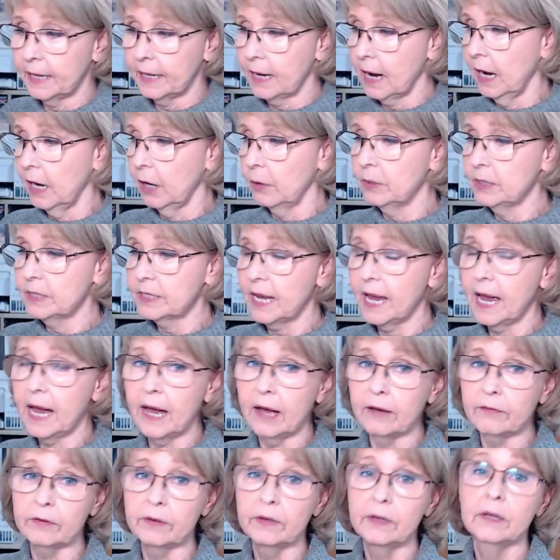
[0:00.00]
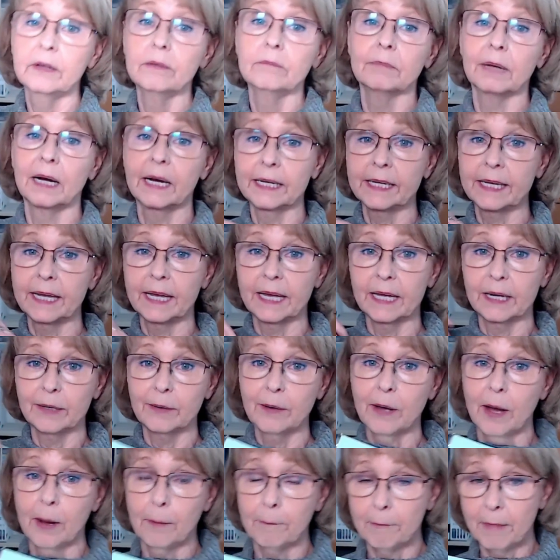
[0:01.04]
I always have, again,
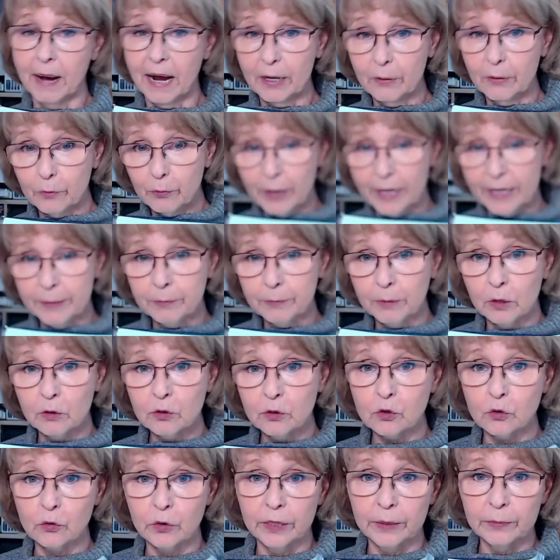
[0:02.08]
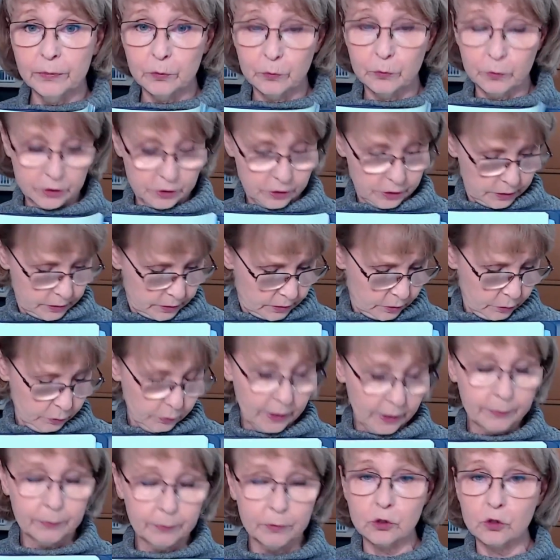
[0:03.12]
my rainbow script, which is the
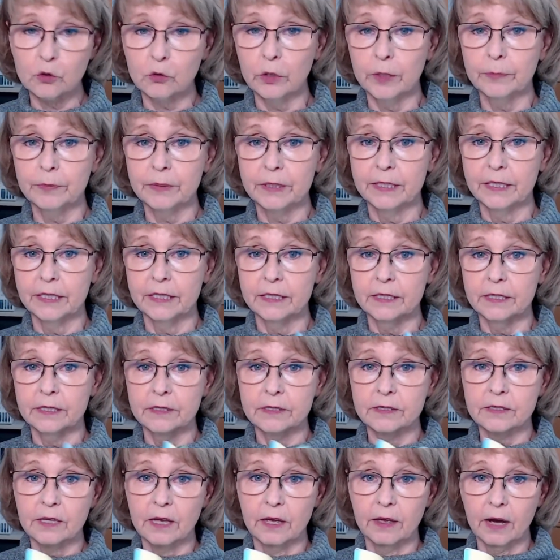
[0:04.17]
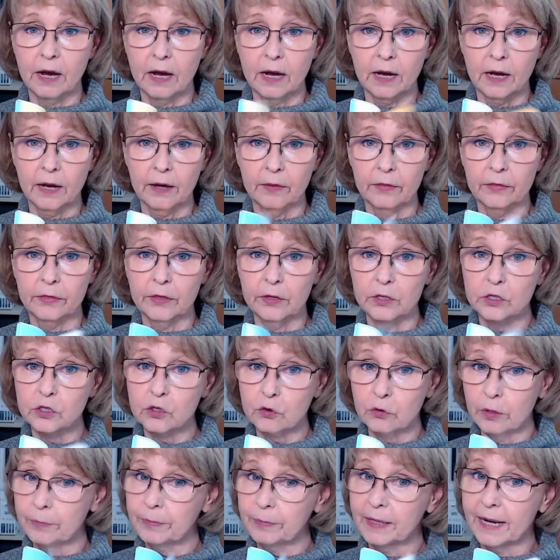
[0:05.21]
rainbow script is the
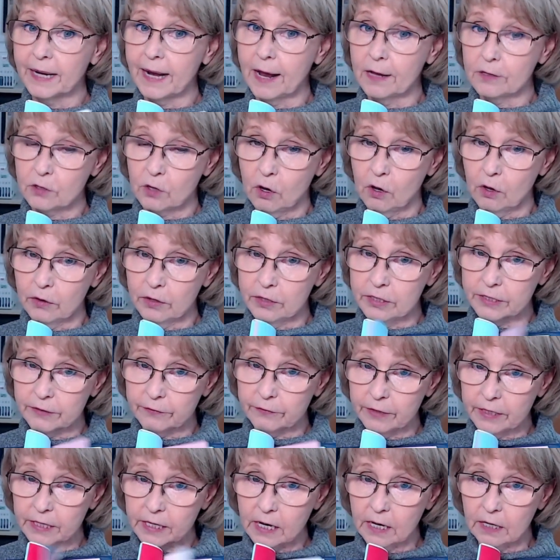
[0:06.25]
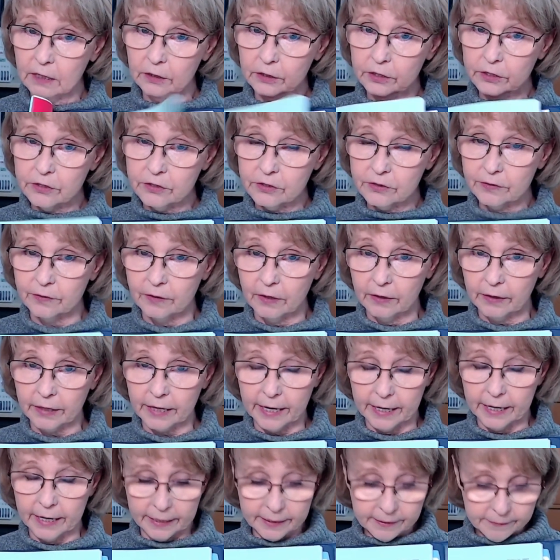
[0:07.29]
script that has all the different colors,
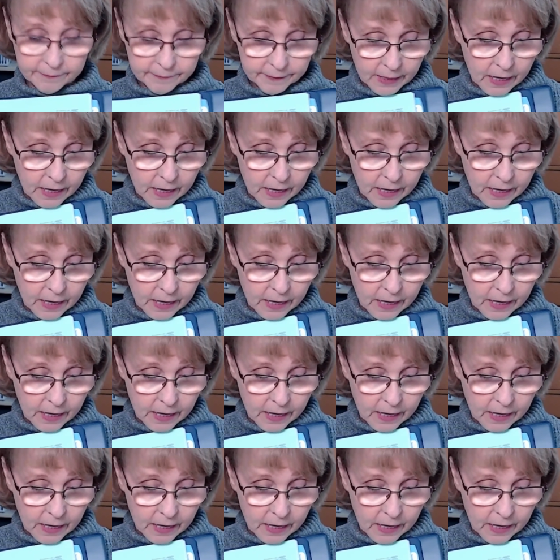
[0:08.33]
okay?